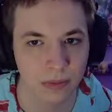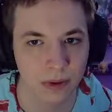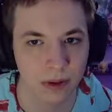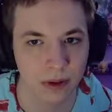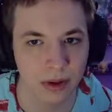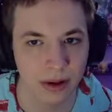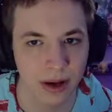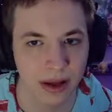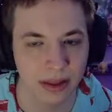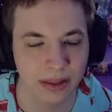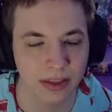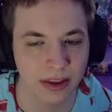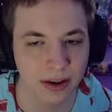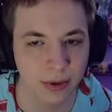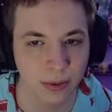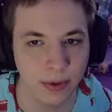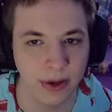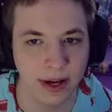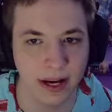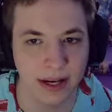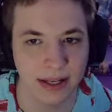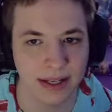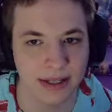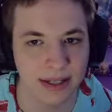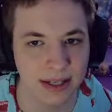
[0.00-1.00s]
I think we
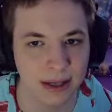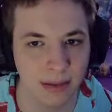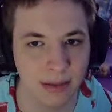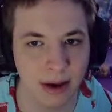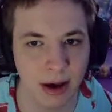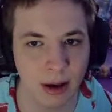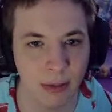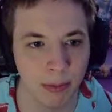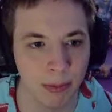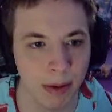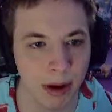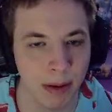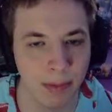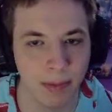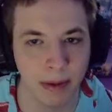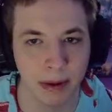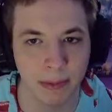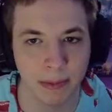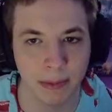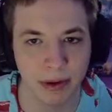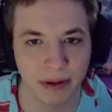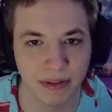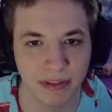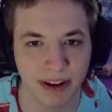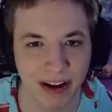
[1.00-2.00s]
gotta somehow bump
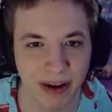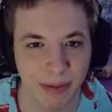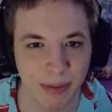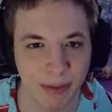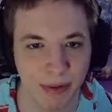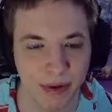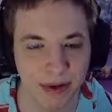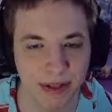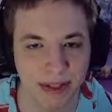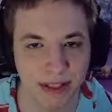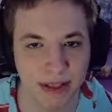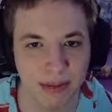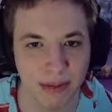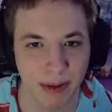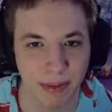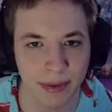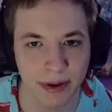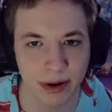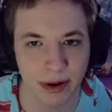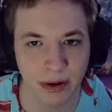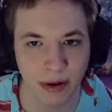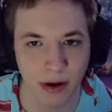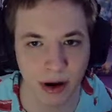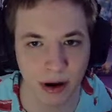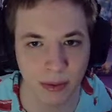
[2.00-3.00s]
up our vampirism. I mean,
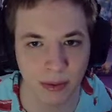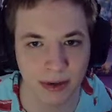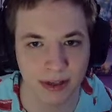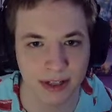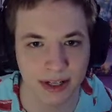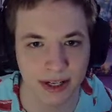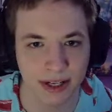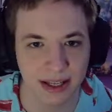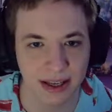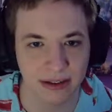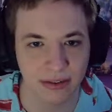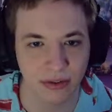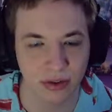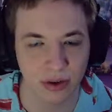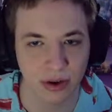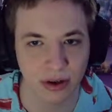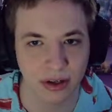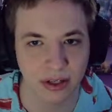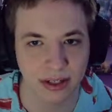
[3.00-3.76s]
our armor's not giving us